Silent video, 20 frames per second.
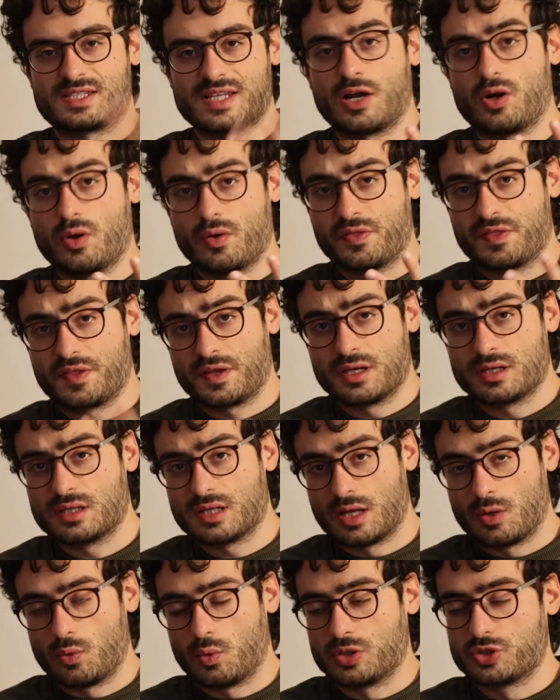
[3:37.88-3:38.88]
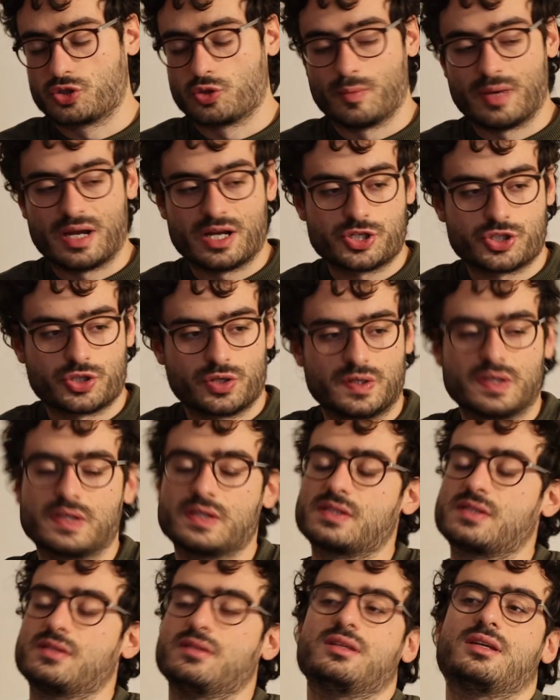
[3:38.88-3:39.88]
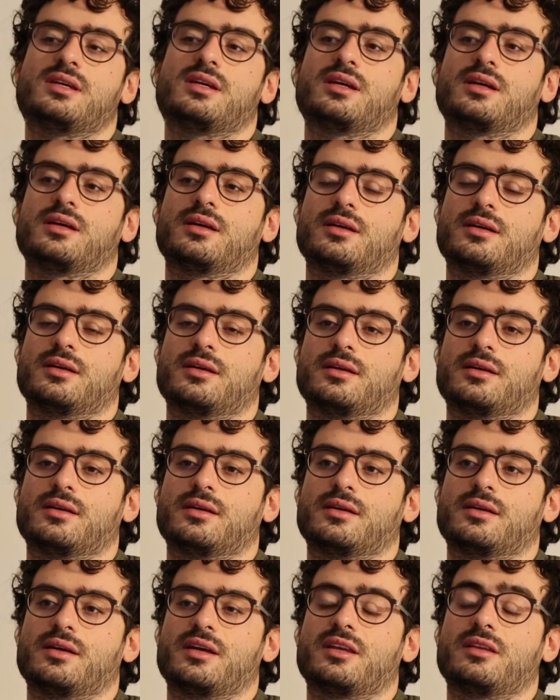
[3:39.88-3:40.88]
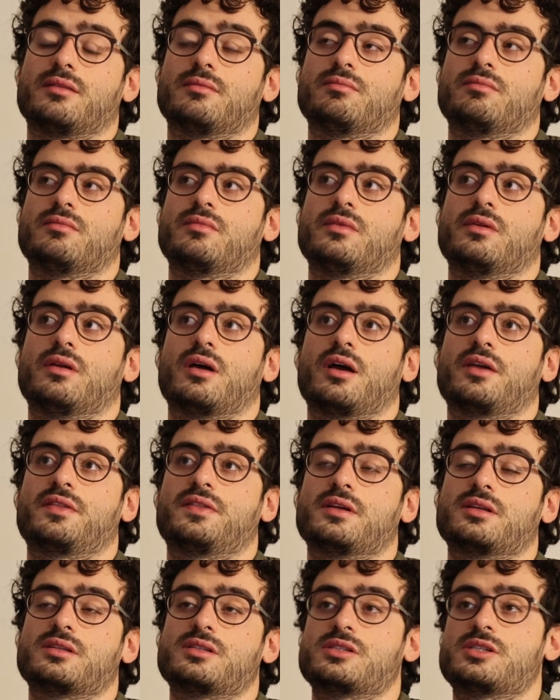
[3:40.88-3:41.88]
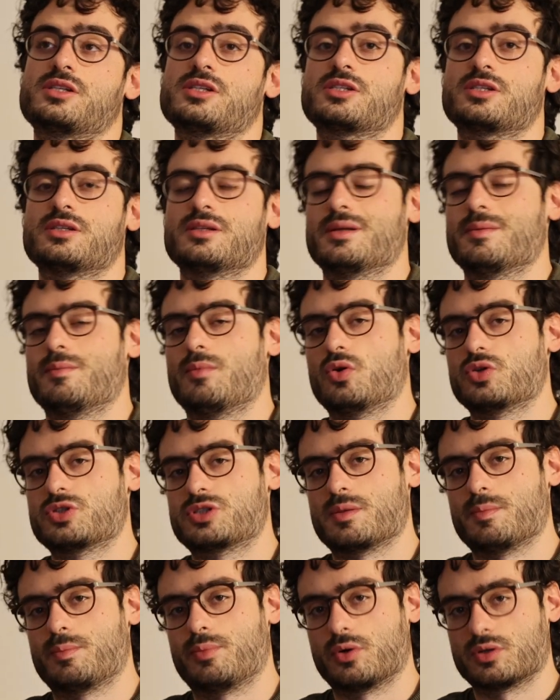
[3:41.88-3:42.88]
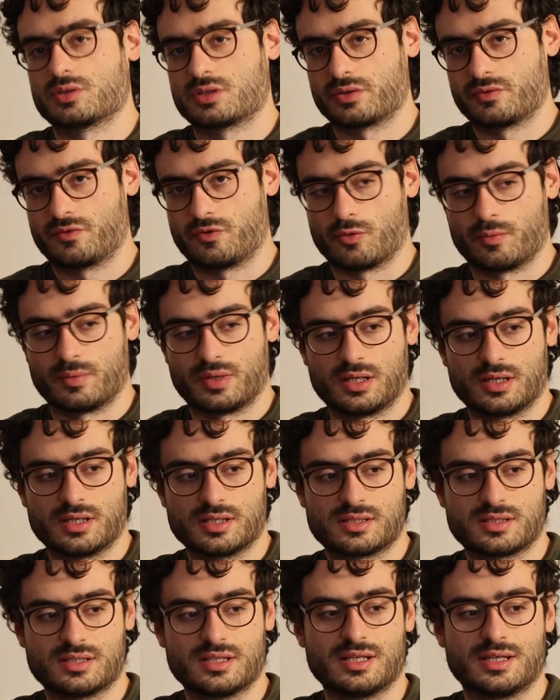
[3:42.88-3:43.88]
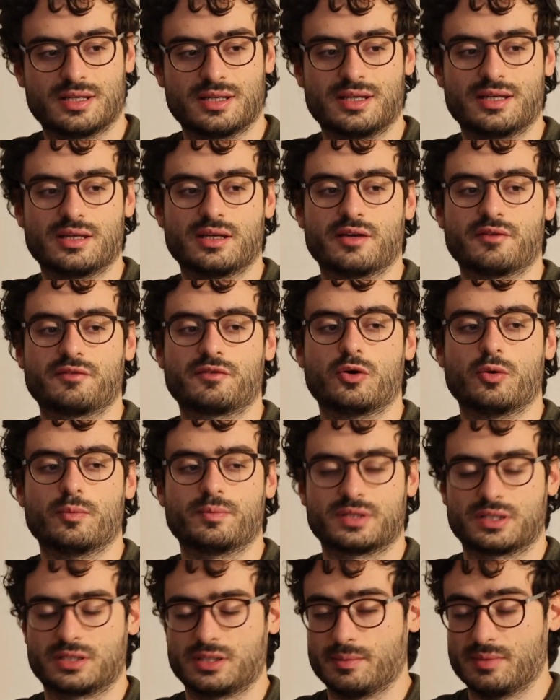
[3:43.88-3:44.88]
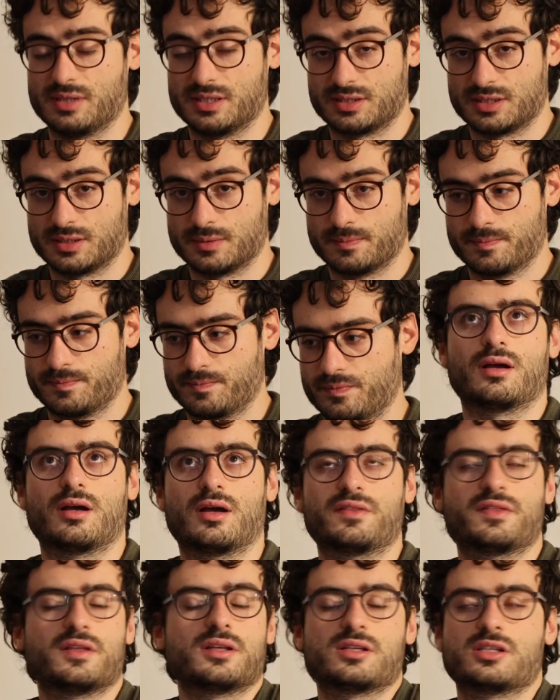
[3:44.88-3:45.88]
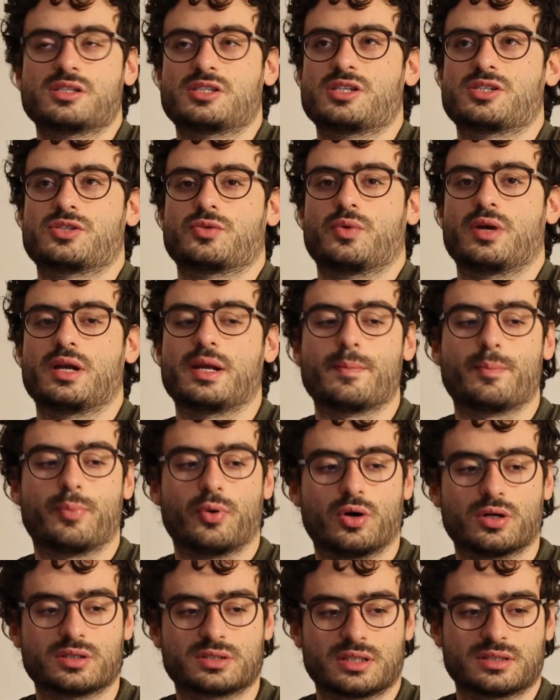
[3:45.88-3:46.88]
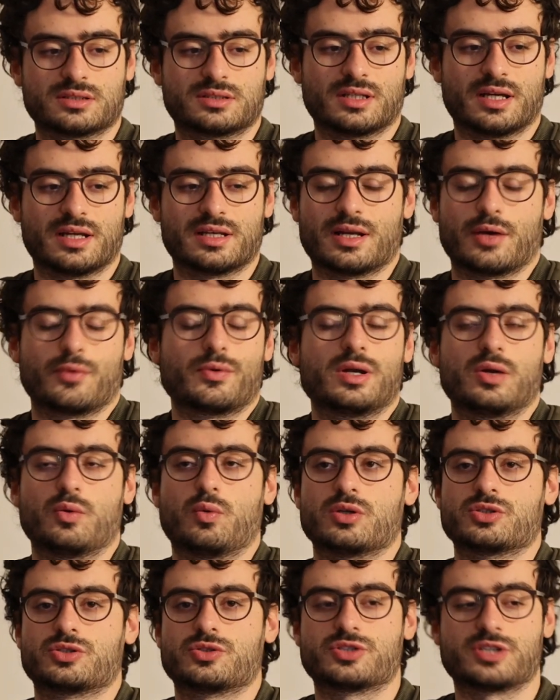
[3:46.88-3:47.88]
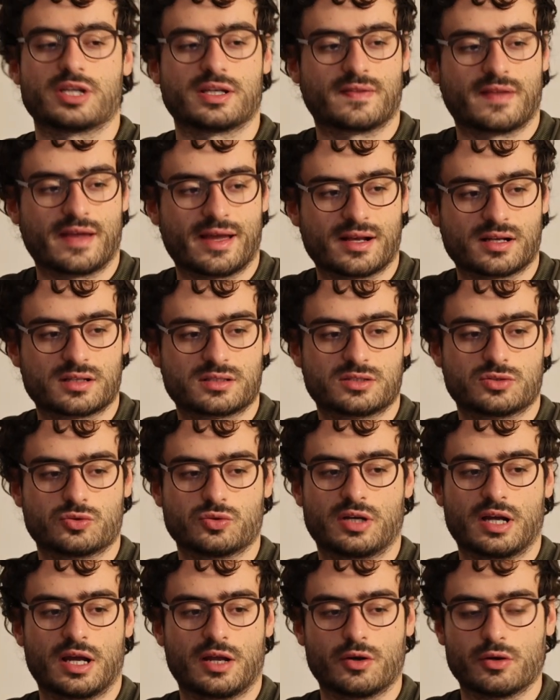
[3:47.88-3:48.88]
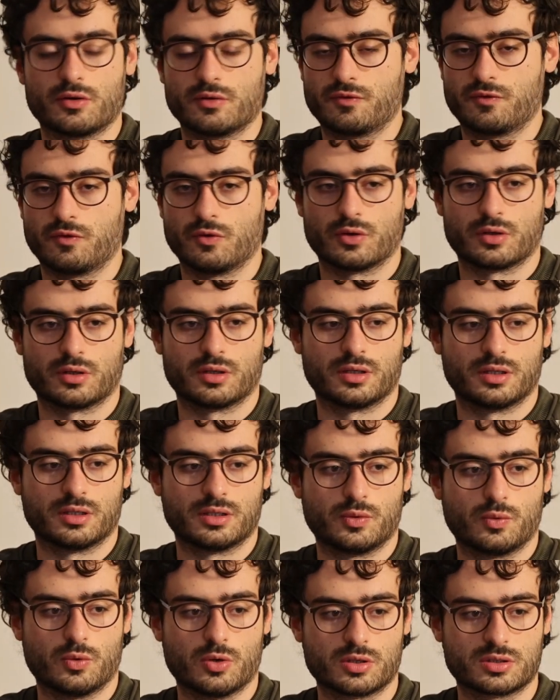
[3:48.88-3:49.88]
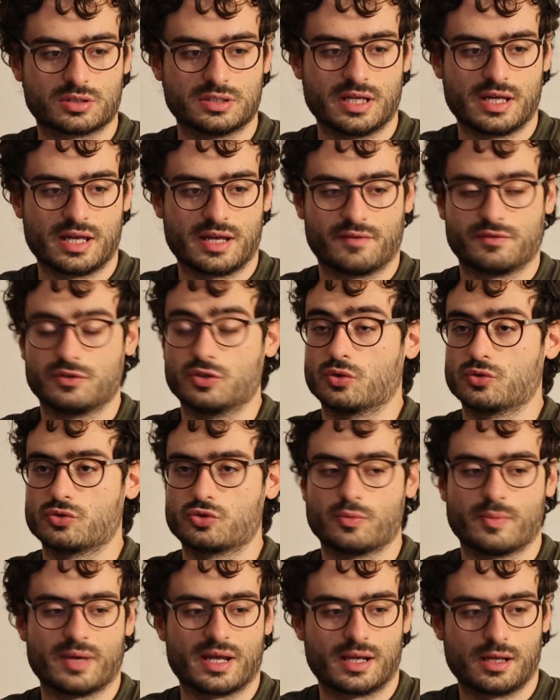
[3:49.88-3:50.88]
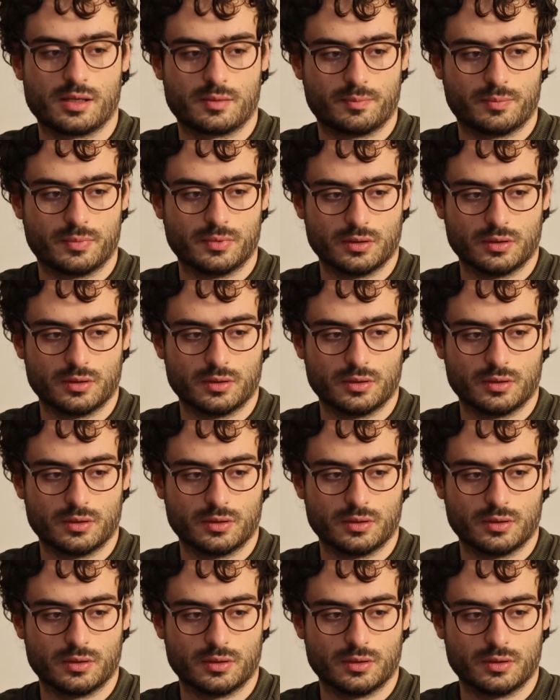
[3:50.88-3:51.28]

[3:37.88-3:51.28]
second thing I want to mention is and I think this is the most important for me, is the EF compatibility. I think this is really important and I really want to say thanks to Canon for the work they have done to make it